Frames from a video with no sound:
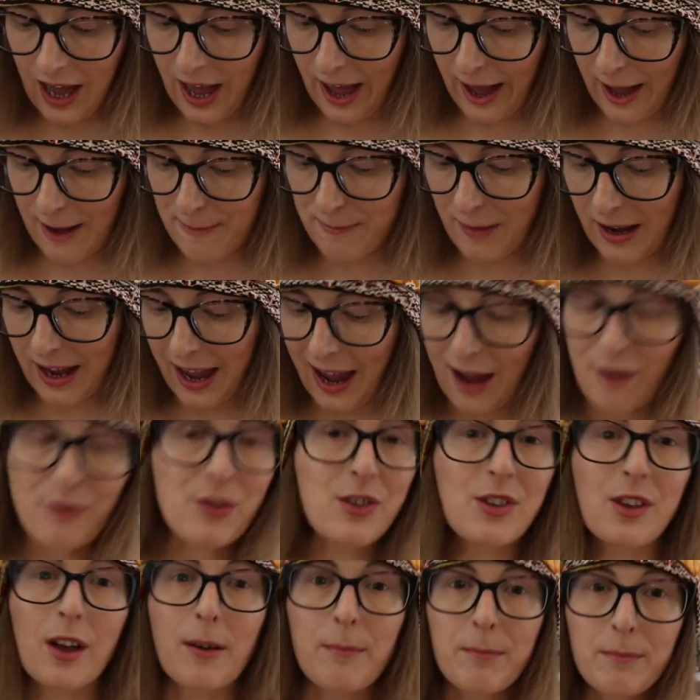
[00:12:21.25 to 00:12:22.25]
I have
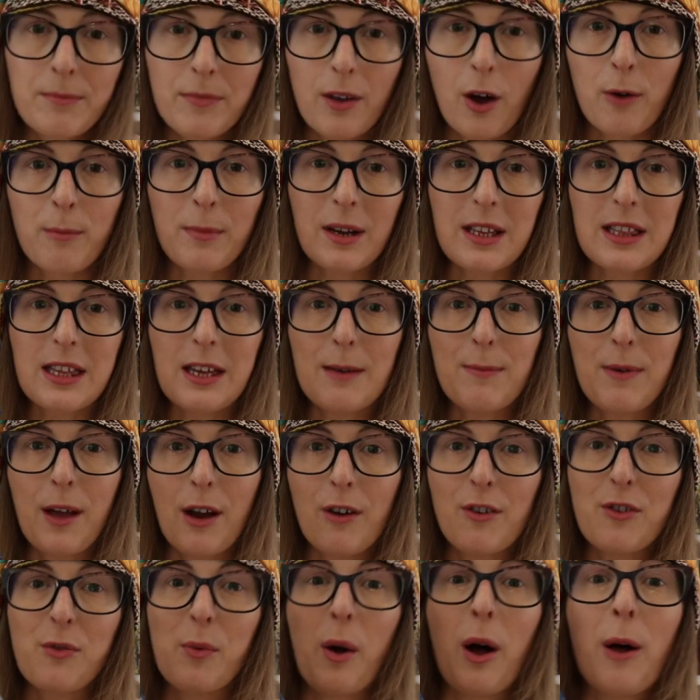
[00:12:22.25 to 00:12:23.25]
some on my
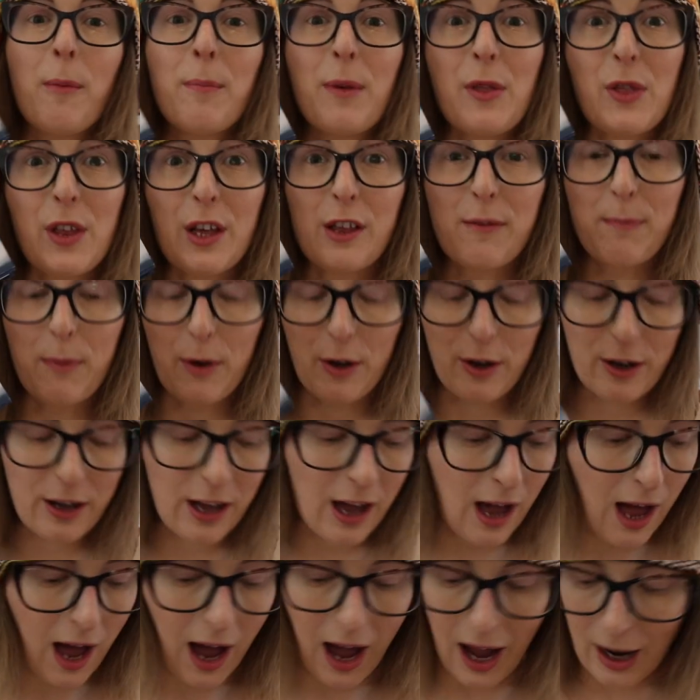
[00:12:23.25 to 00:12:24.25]
TBR as well, but this
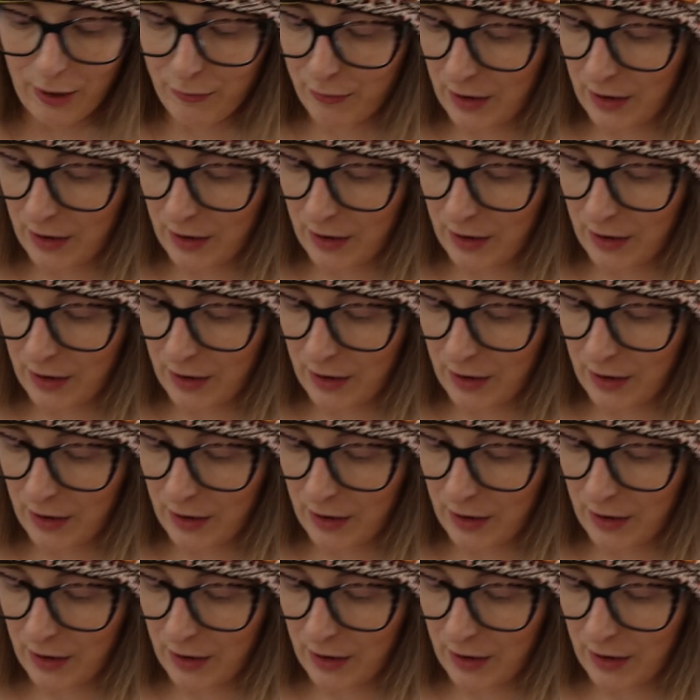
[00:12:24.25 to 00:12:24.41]
book I